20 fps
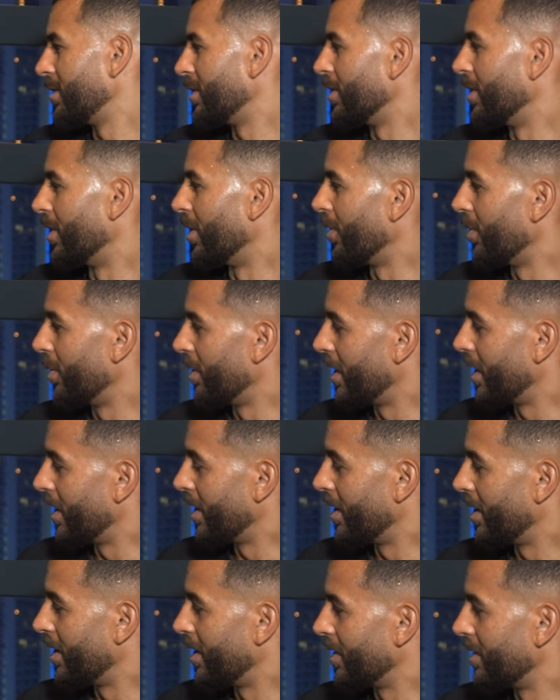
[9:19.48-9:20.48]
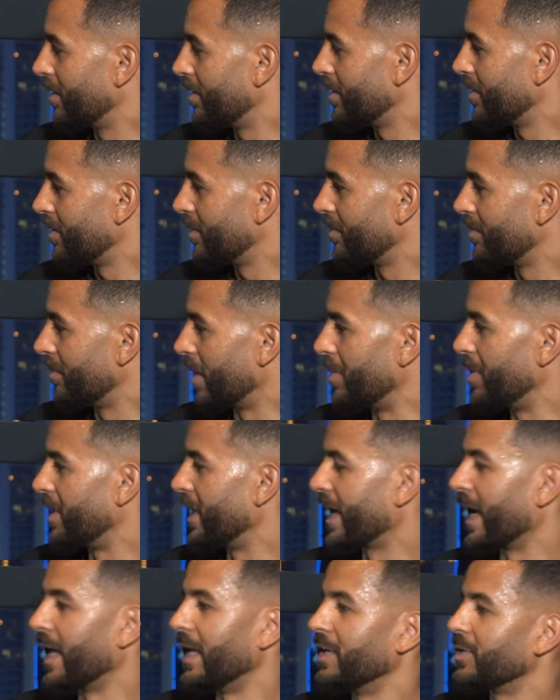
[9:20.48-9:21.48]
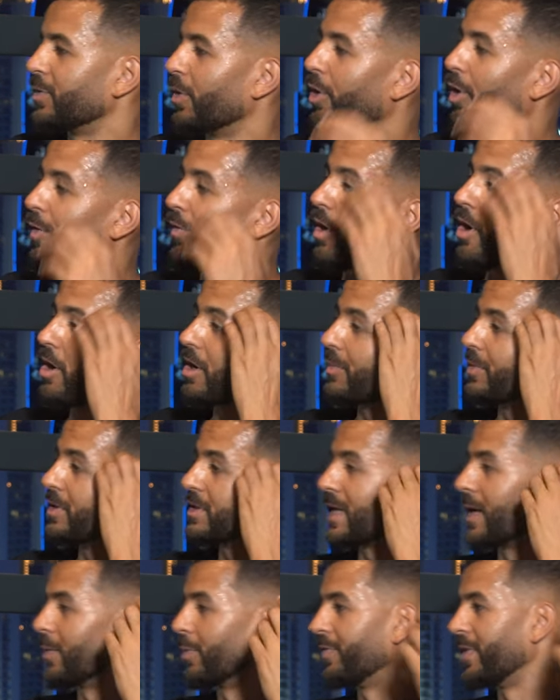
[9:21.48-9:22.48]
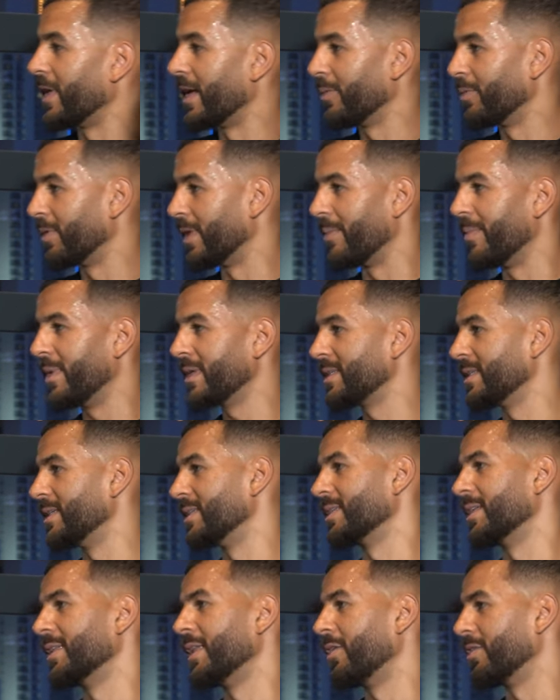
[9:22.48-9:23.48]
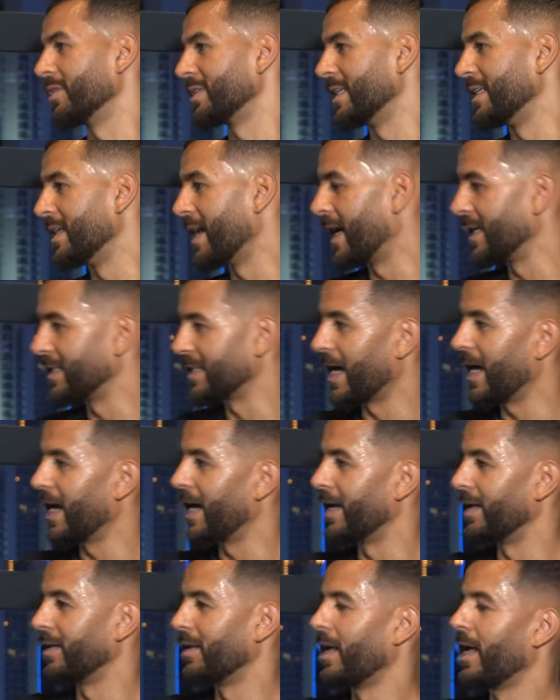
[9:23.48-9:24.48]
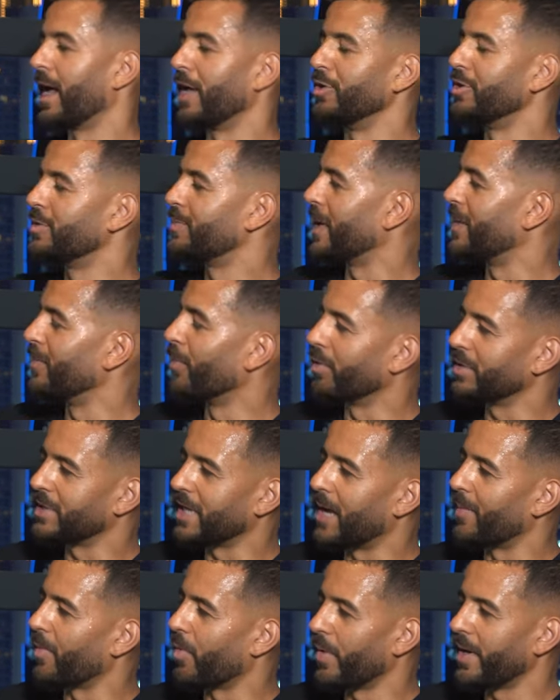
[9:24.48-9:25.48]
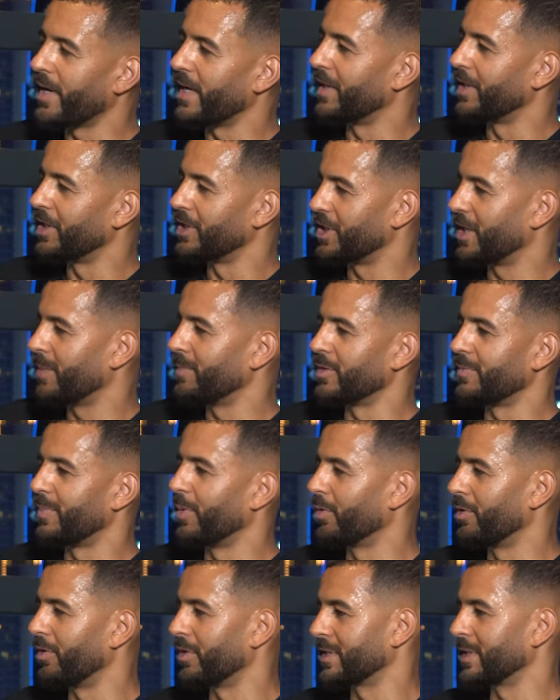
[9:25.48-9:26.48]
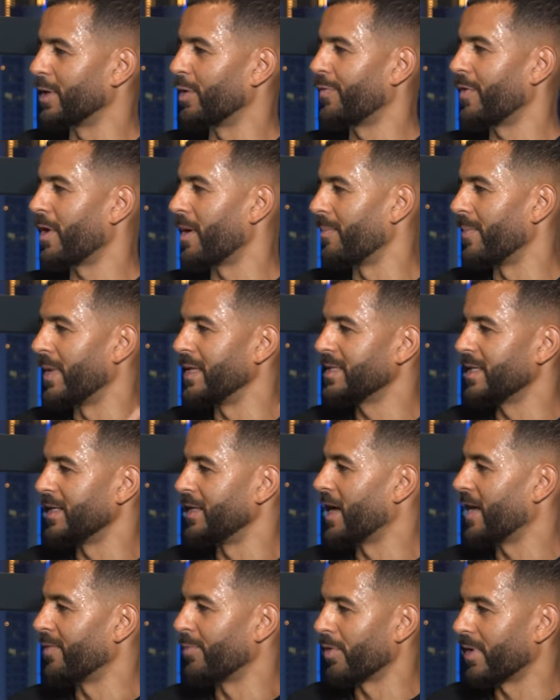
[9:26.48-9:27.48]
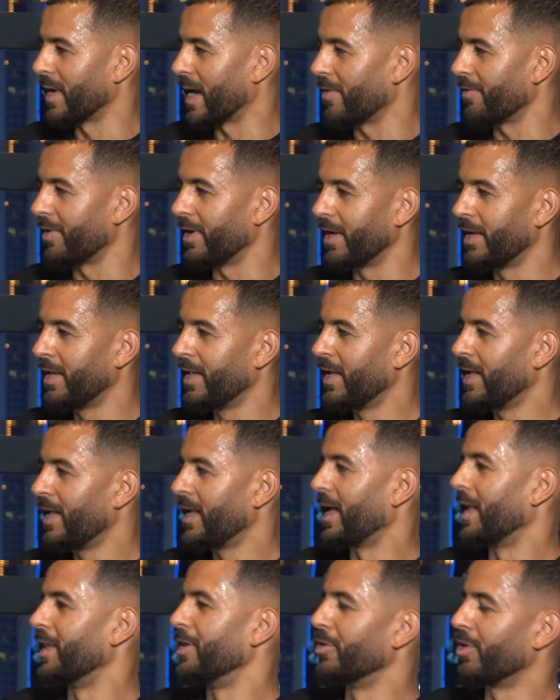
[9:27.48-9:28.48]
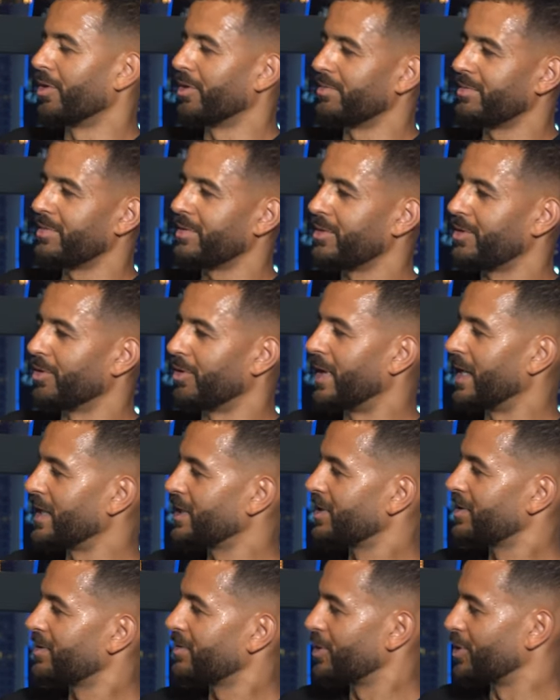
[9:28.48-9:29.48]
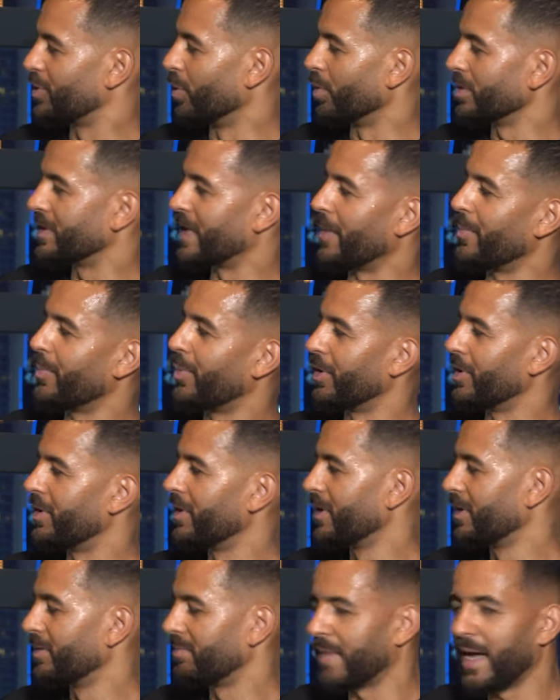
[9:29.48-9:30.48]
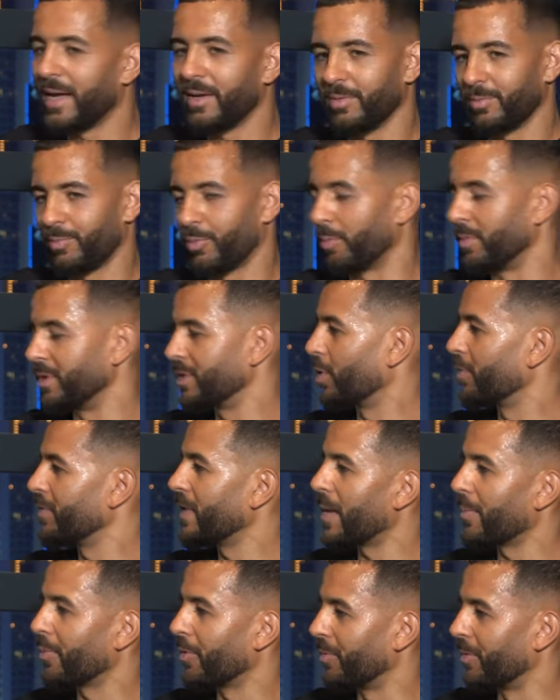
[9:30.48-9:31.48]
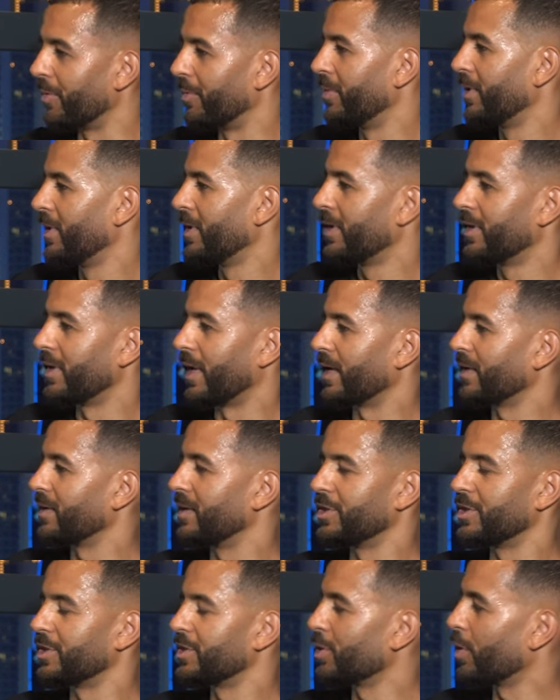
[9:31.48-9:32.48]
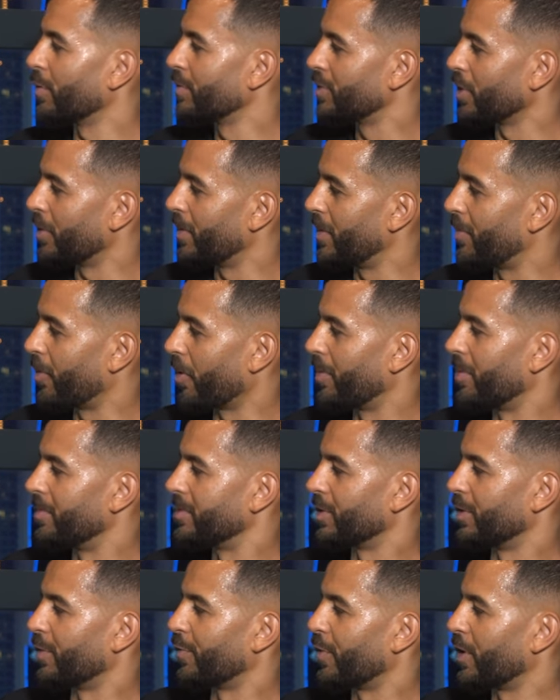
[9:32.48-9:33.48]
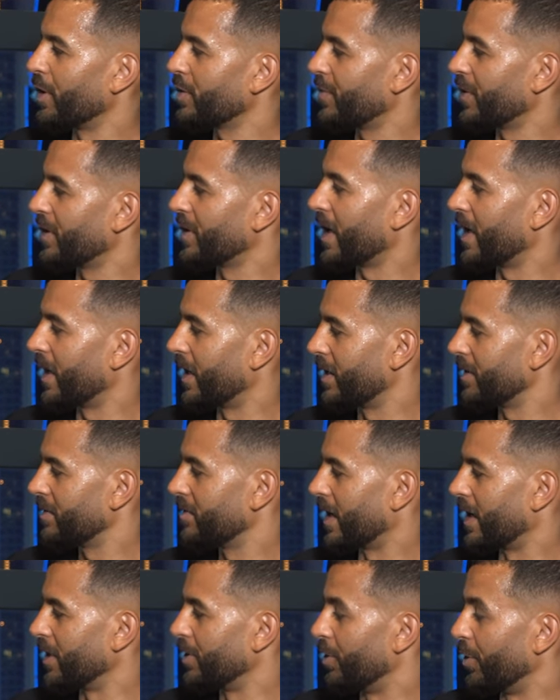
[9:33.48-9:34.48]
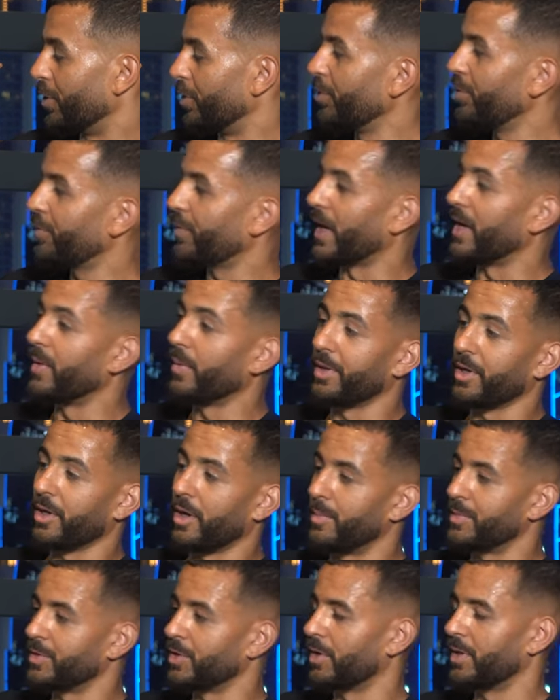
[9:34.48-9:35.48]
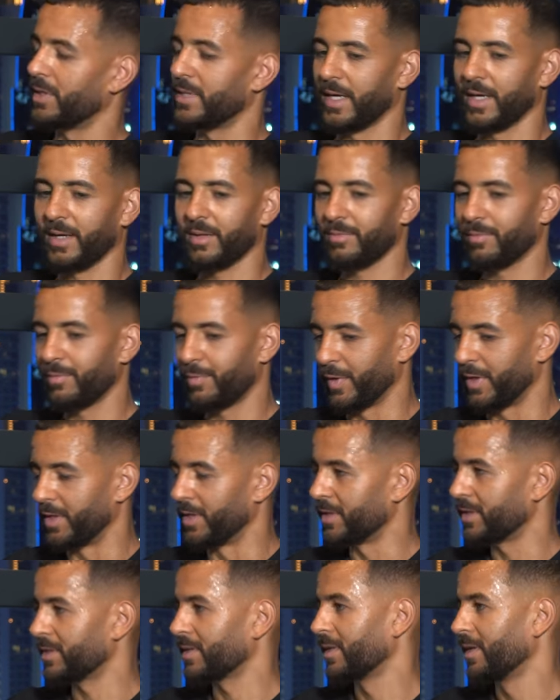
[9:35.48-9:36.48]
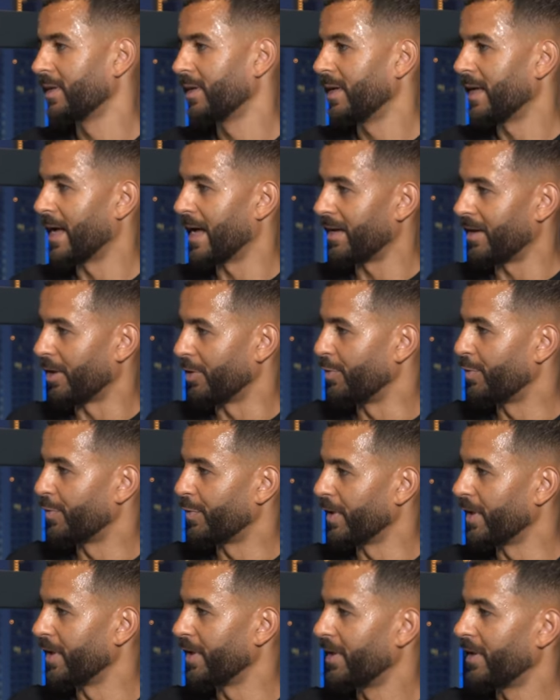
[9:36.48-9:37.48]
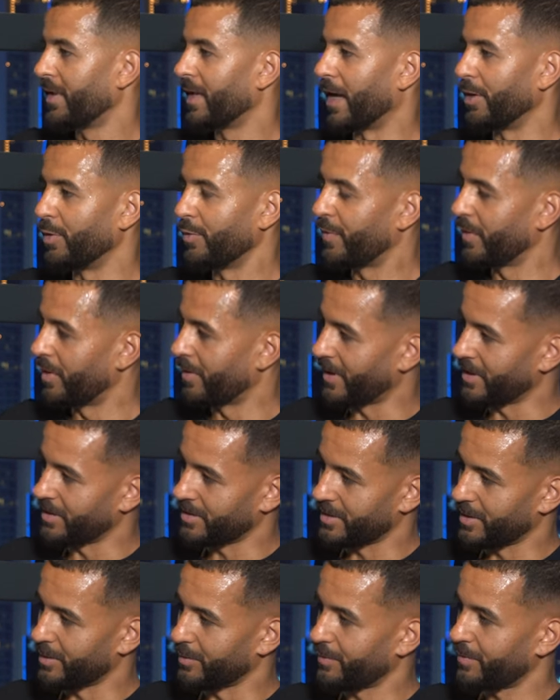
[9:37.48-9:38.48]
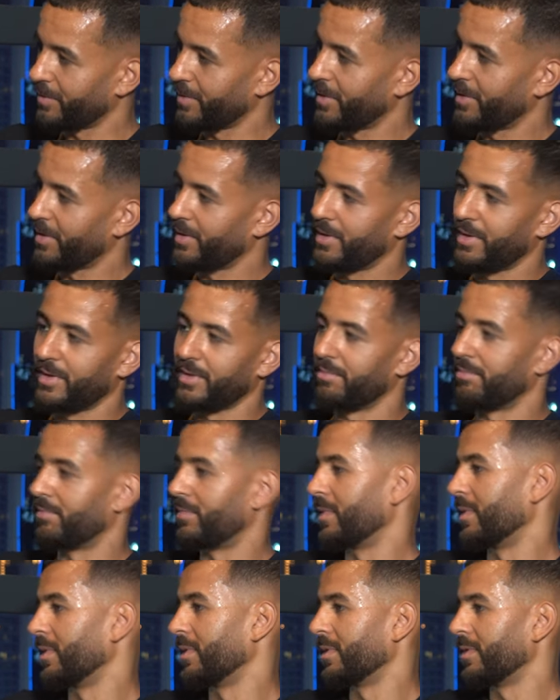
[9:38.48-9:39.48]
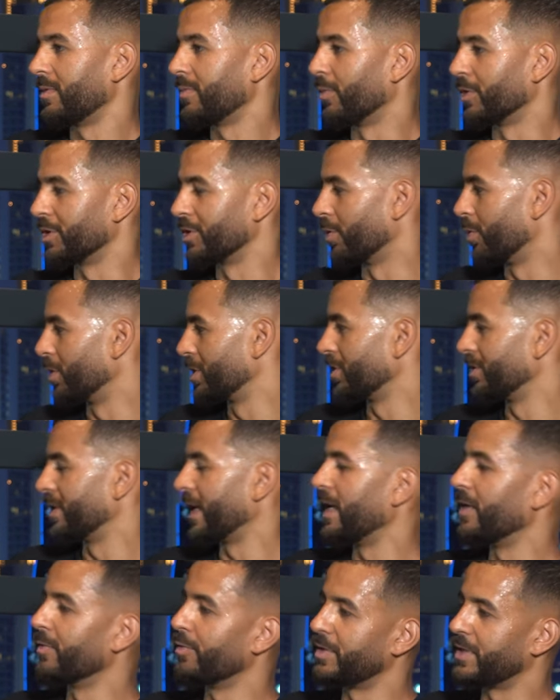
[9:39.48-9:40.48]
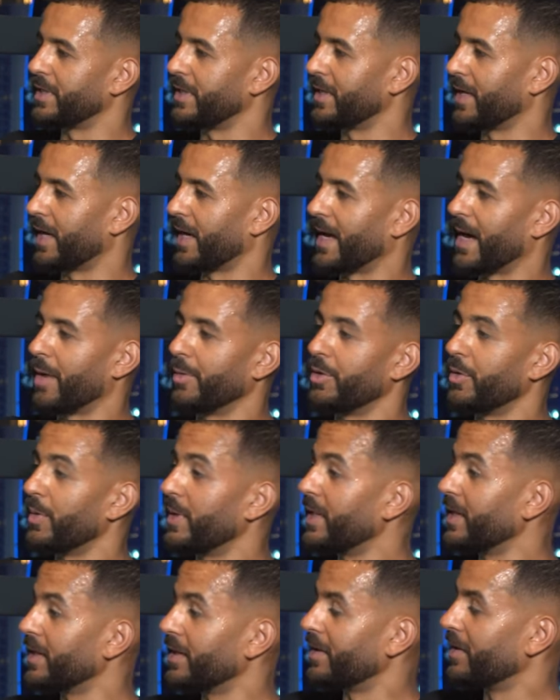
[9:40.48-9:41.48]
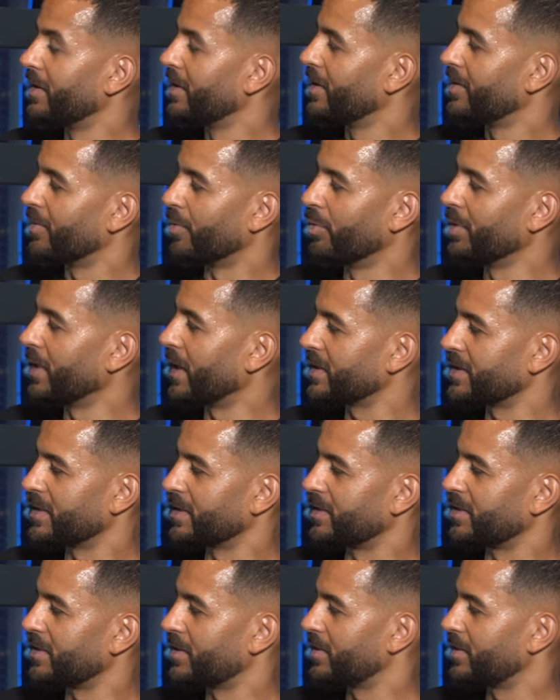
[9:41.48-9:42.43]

you know, maybe they're getting into a lot of arguments like with their missus and they're not seeing eye to eye and you spend more time away in the gym, just building yourself up mentally, have more clarity and then you're less short tempered. That would probably solve that problem. Like it just solves so many problems. So the first thing that I do for anyone that comes on is like fitness. Are you fit? How do you feel about yourself? What's your daily routine like? How are you eating? All that